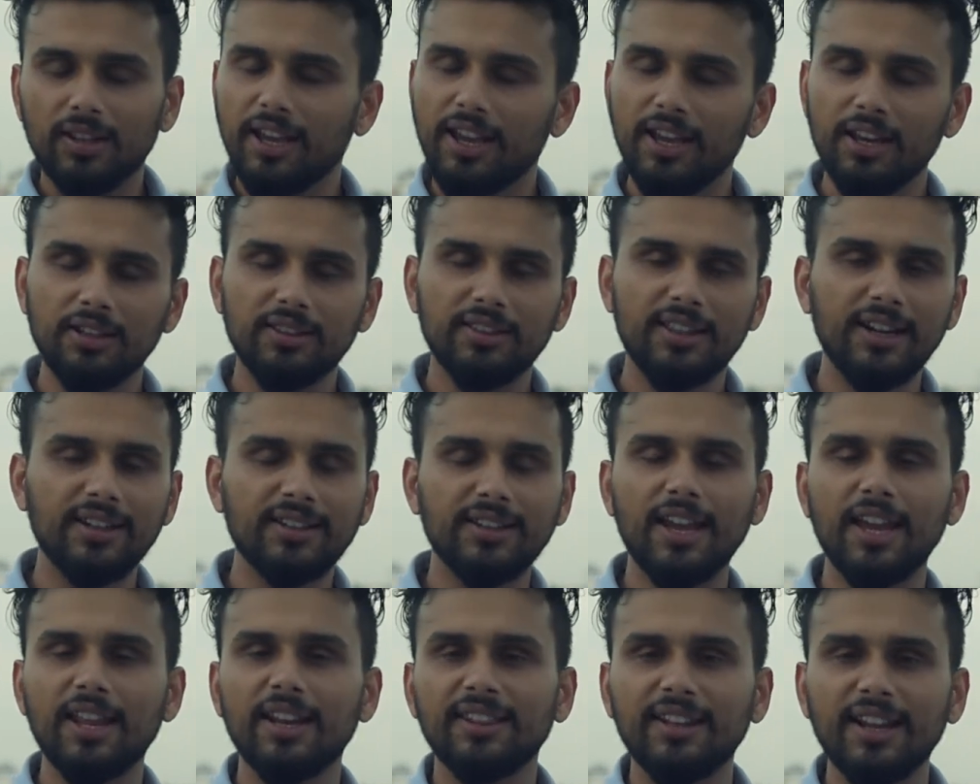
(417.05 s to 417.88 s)
and
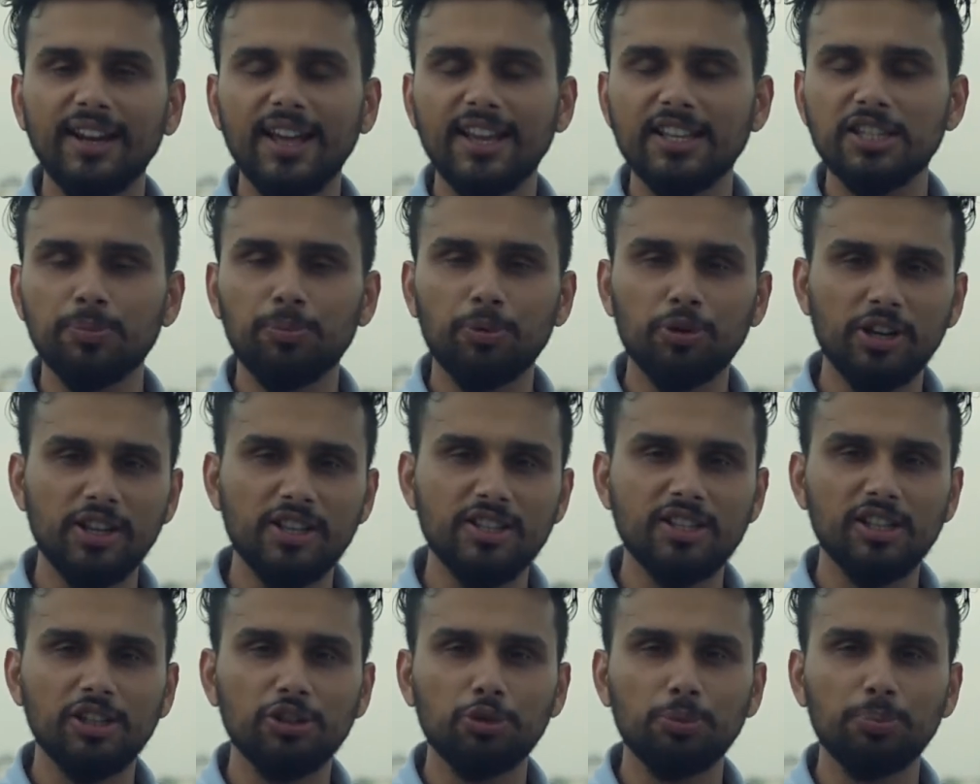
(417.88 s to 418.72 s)
that has a
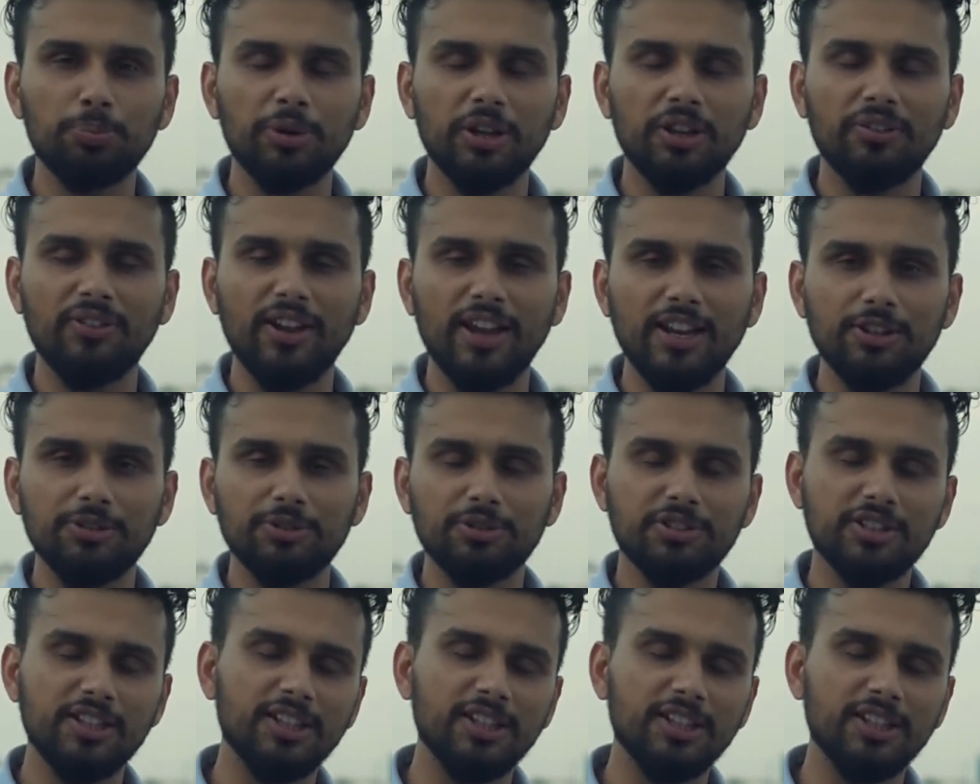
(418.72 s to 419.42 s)
potential to bring values.